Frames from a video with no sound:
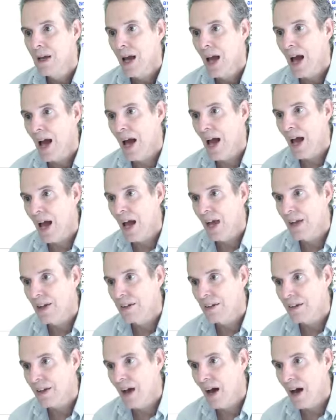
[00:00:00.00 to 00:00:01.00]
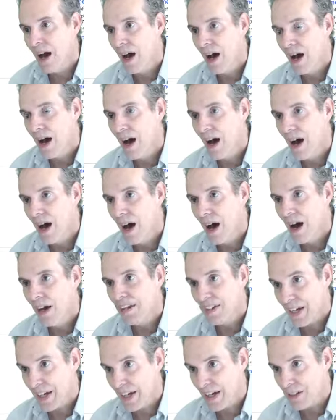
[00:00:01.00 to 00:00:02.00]
And
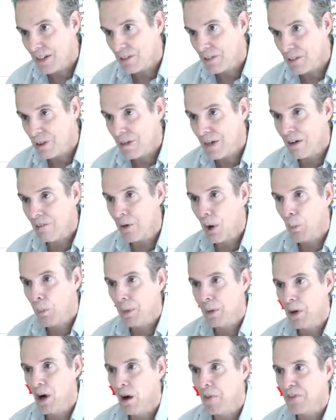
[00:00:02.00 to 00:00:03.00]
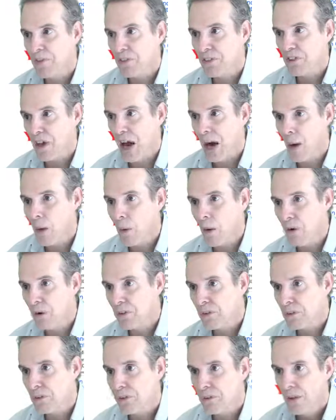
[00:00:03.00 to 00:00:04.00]
Dale is going to have open office
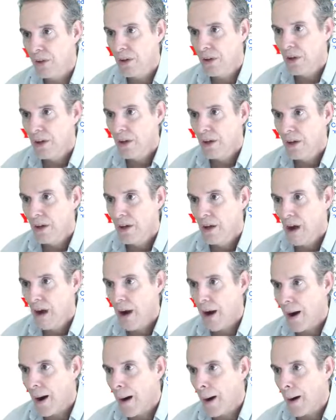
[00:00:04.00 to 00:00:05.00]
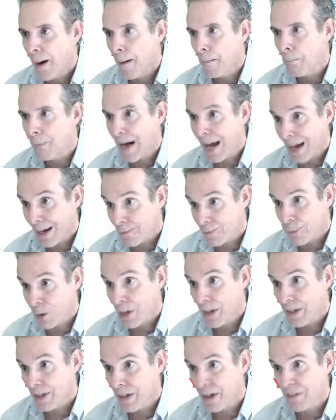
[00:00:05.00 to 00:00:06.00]
hours. Had
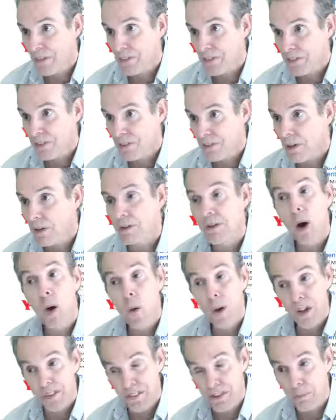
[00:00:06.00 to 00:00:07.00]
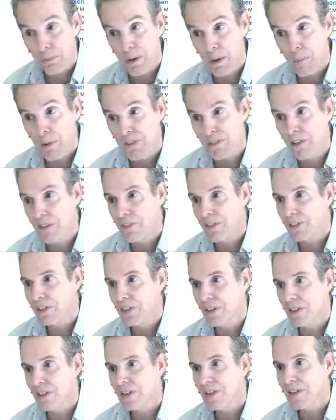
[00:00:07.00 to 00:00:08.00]
one on on September
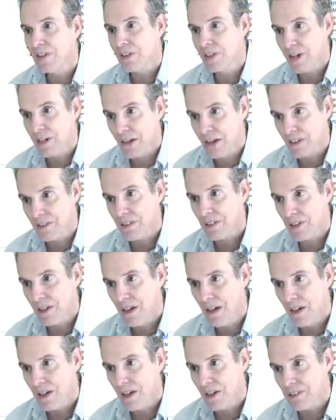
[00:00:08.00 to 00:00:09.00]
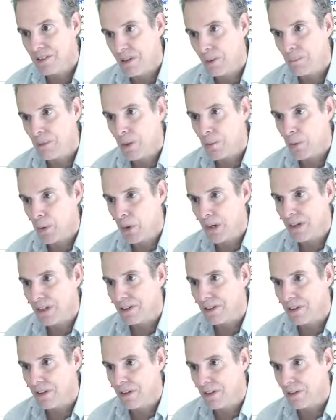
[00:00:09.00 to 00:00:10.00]
17th, and then on September
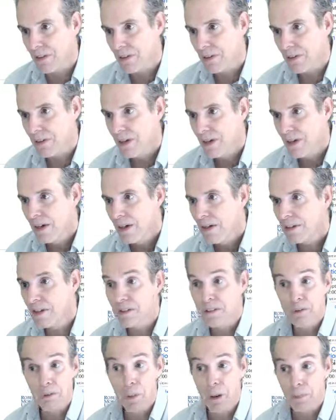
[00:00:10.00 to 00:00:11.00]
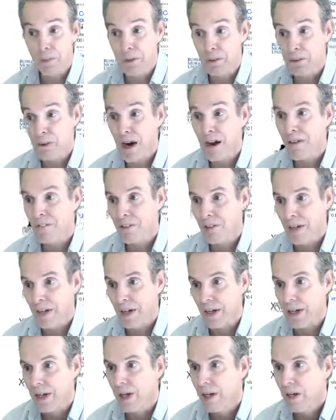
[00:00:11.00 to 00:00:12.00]
18th. Then he's probably
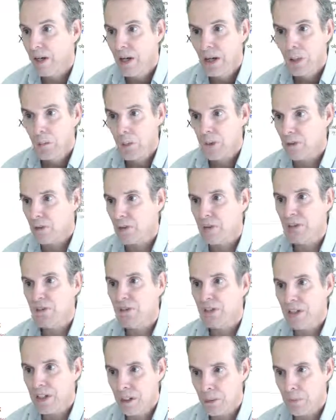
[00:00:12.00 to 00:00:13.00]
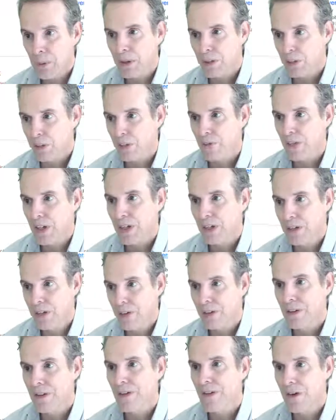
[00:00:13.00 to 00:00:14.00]
traveling. But you can see in Pennsylvania
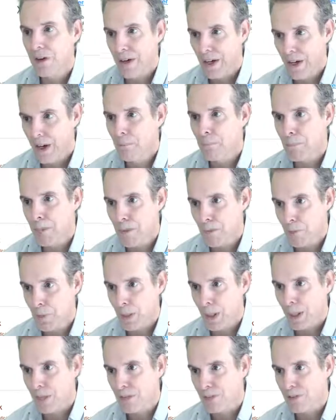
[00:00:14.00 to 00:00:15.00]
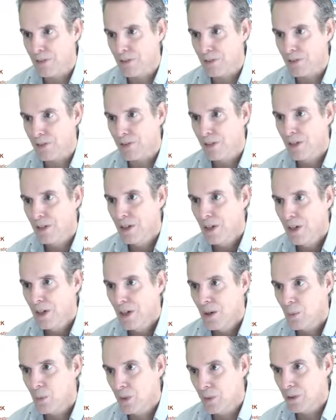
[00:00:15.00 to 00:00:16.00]
there are a number of places
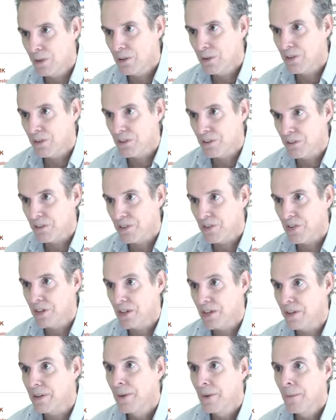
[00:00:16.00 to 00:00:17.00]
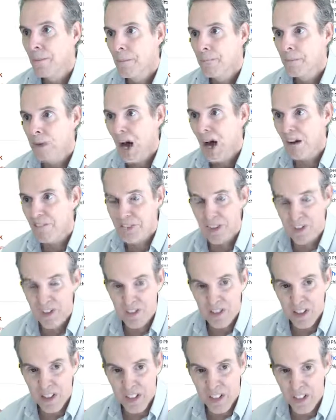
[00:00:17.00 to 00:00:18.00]
where you should see.
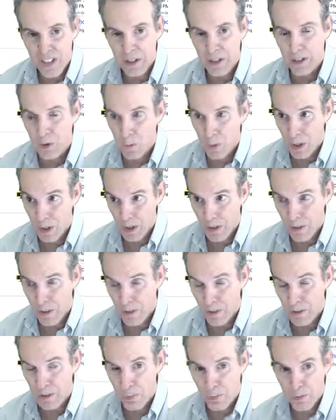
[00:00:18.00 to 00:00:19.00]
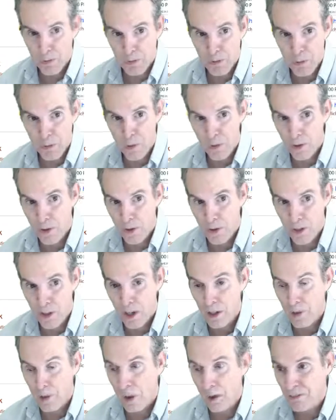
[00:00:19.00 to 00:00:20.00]
Obviously, you want to do this before the
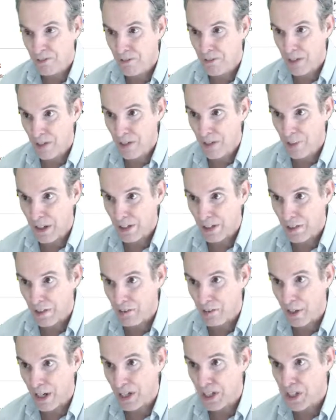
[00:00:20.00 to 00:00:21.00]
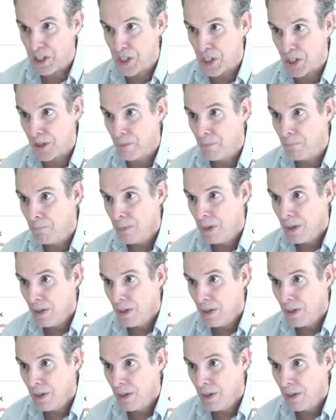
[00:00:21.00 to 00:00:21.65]
cutoff for registration.